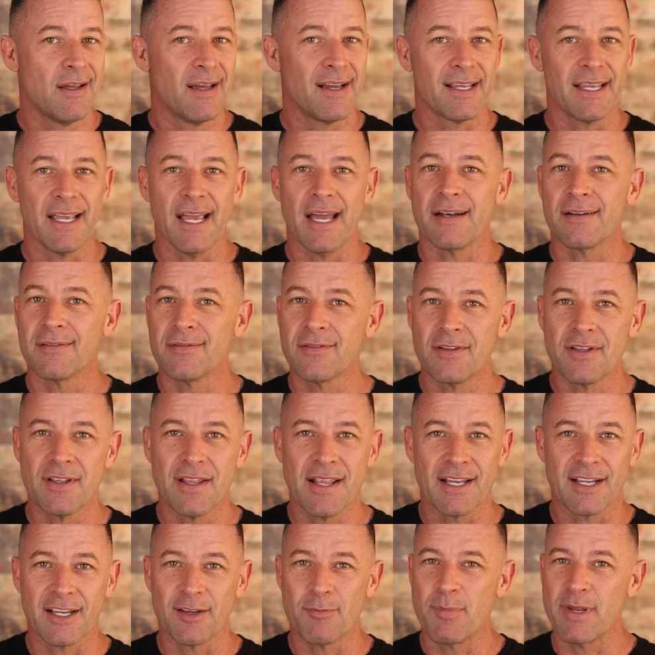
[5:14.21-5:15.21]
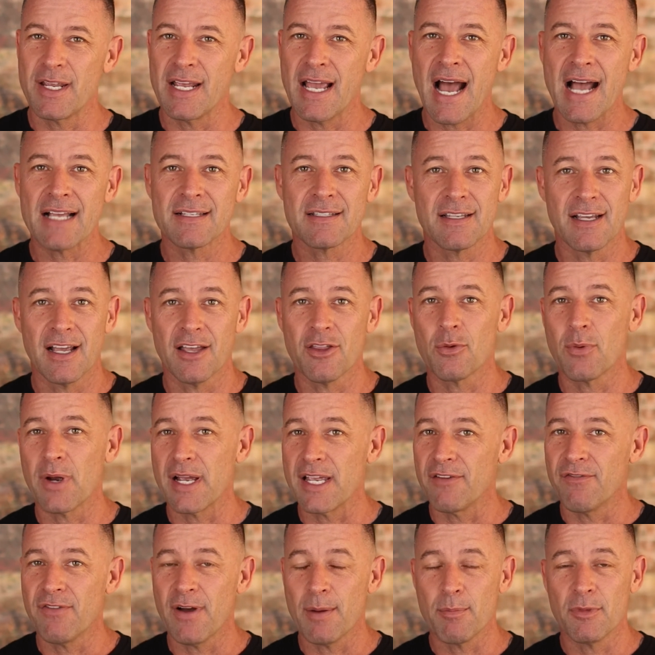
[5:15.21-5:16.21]
Again, they could be asked the other
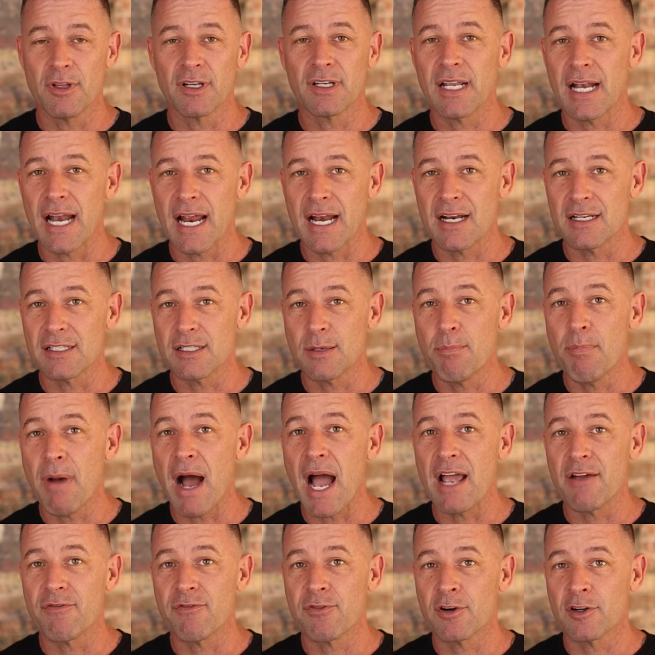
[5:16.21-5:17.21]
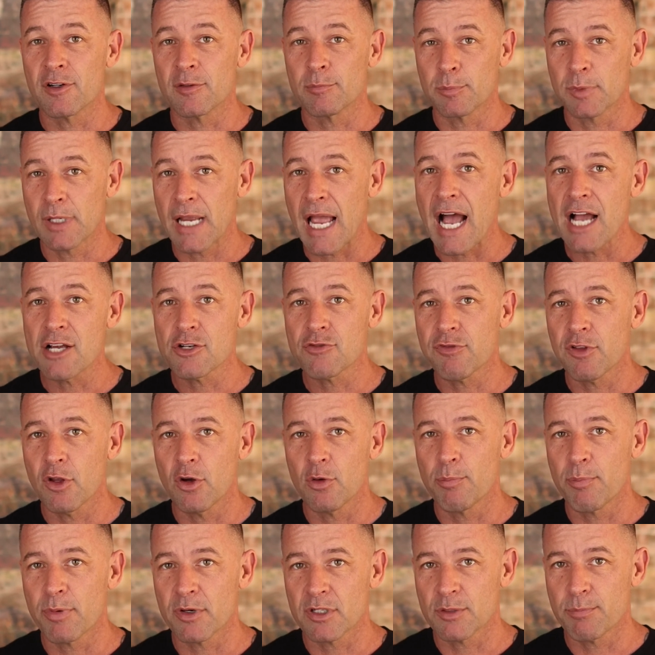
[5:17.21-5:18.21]
way. If I'm looking at it to buy it for cash
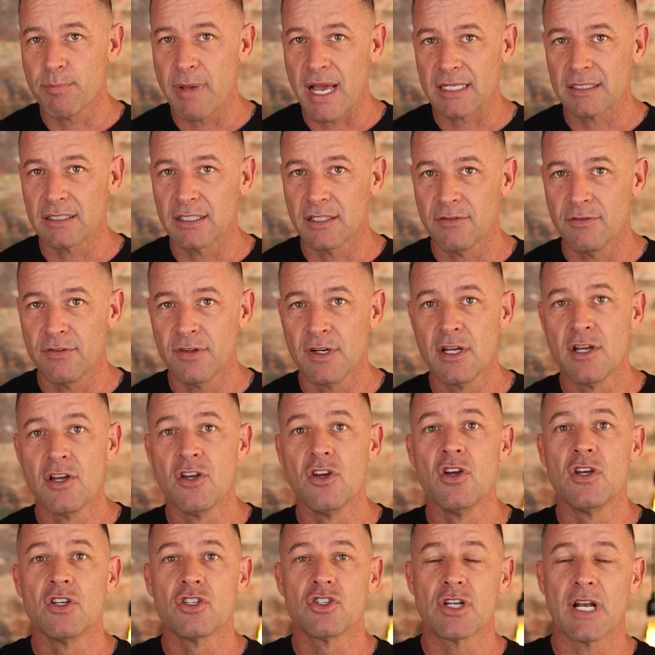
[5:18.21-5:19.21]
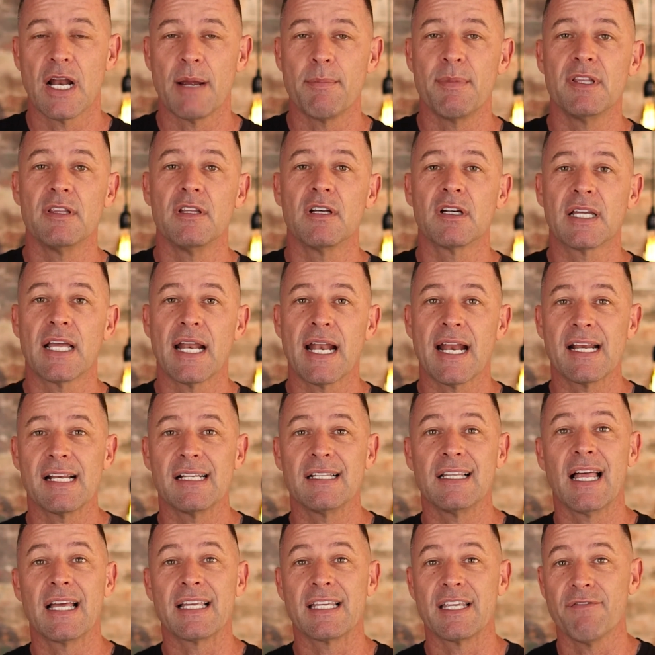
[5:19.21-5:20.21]
flow perspective, should I be looking at
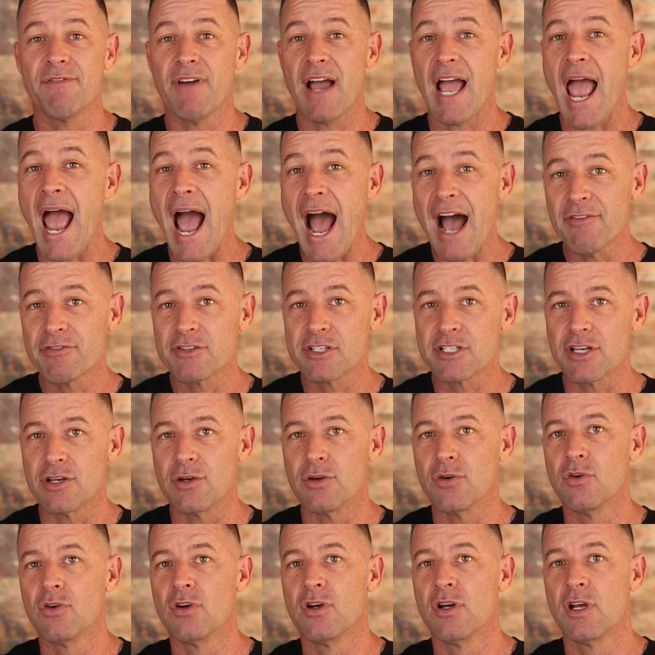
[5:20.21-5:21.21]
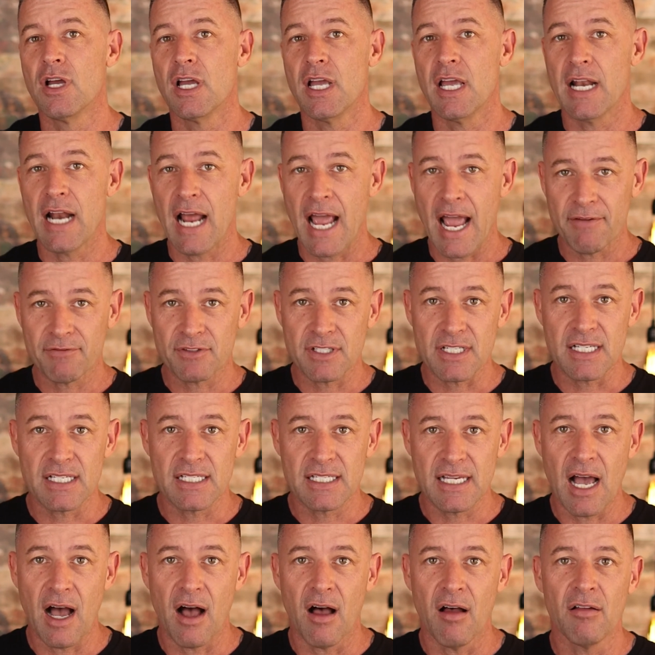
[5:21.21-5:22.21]
it like, if I have to and I have to
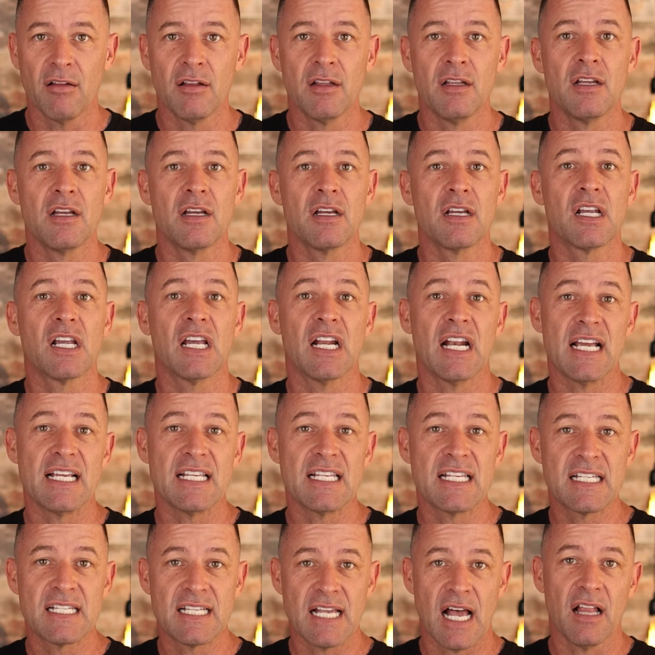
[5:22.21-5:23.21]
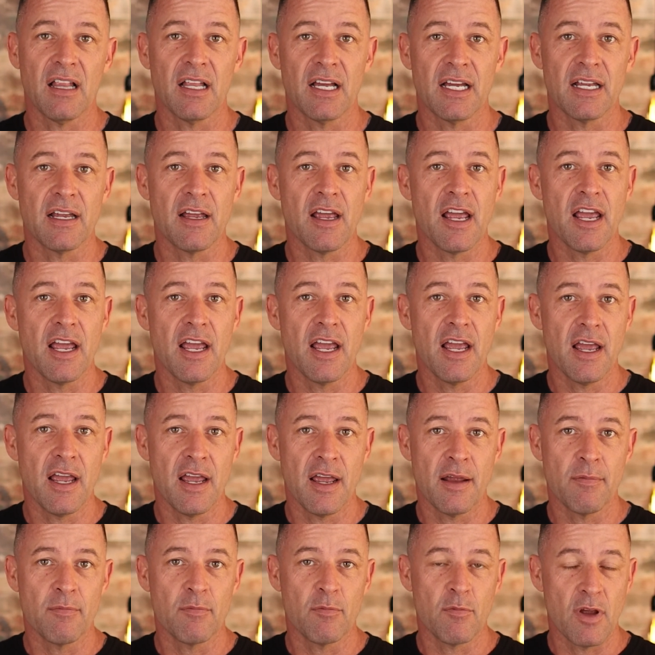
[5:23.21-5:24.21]
sell, can I sell it
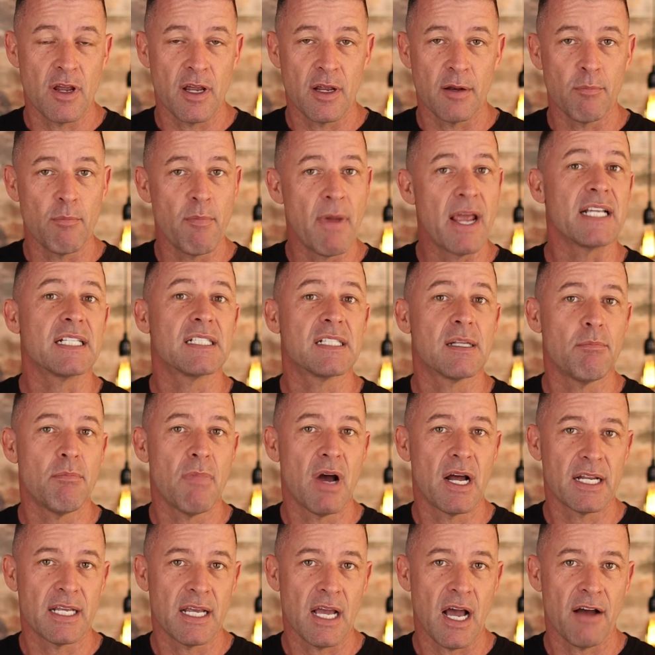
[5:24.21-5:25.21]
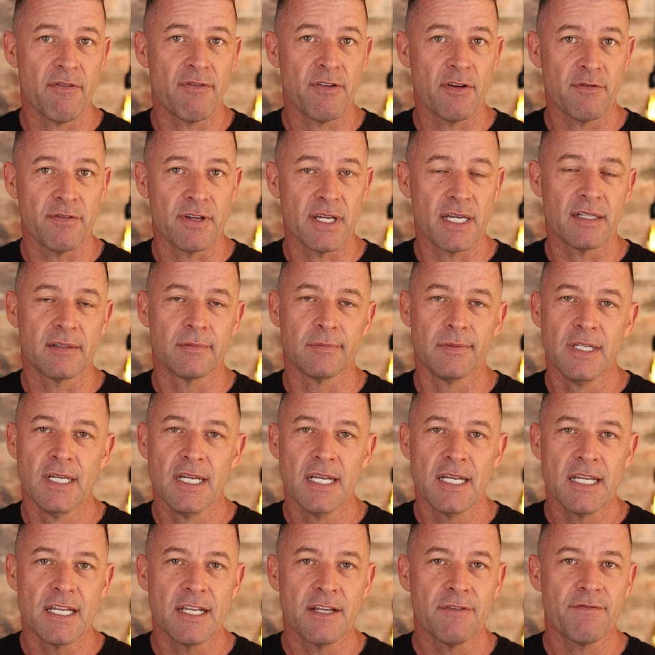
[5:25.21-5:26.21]
and make some money off of it?
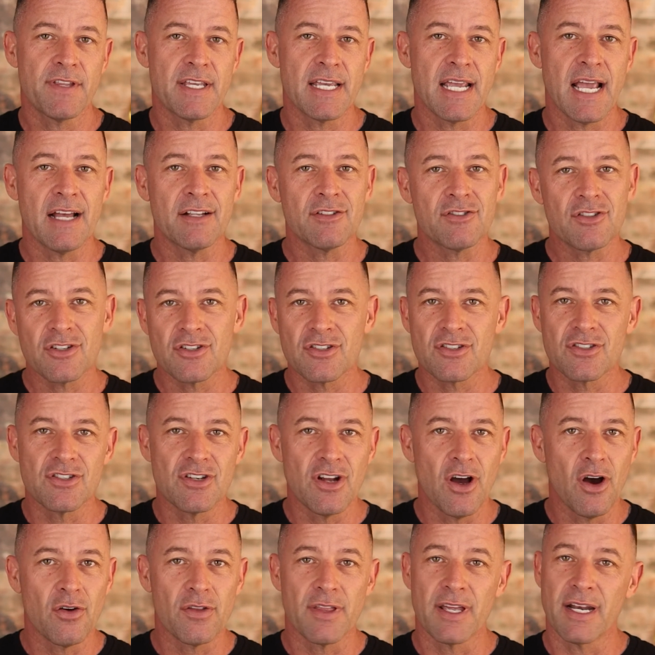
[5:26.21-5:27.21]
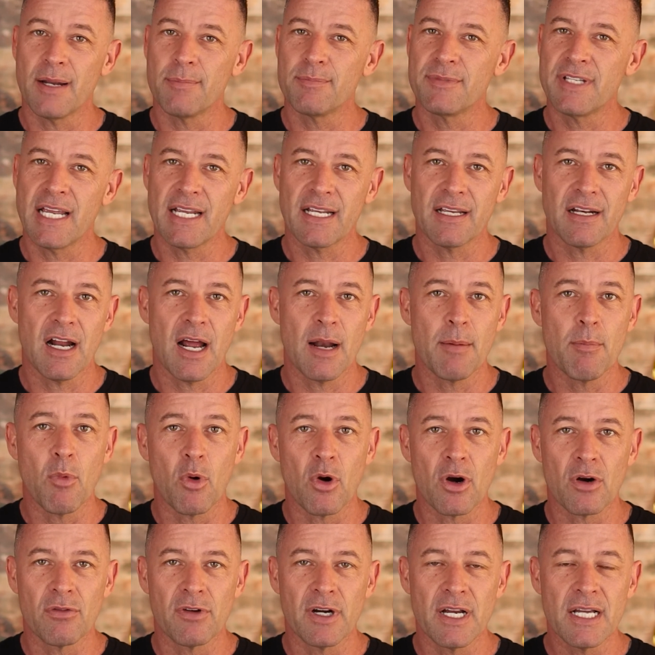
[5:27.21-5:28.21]
If the answer is no, then I'm taking on
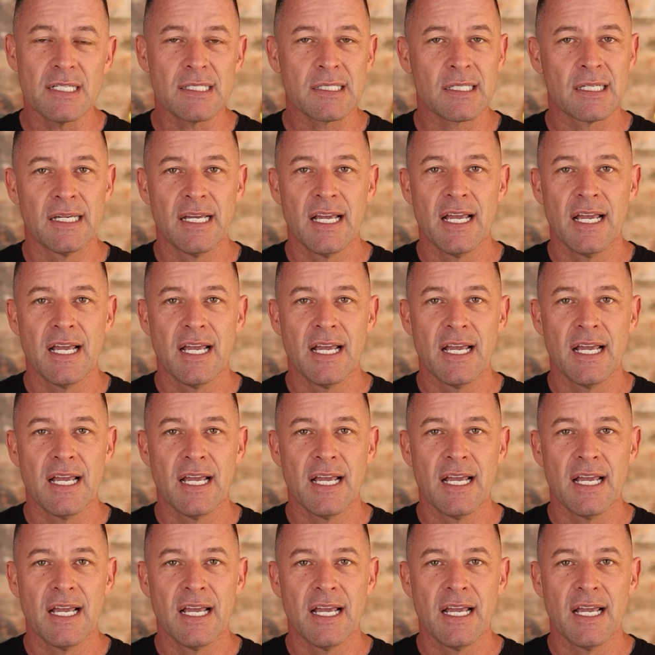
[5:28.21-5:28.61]
more risk.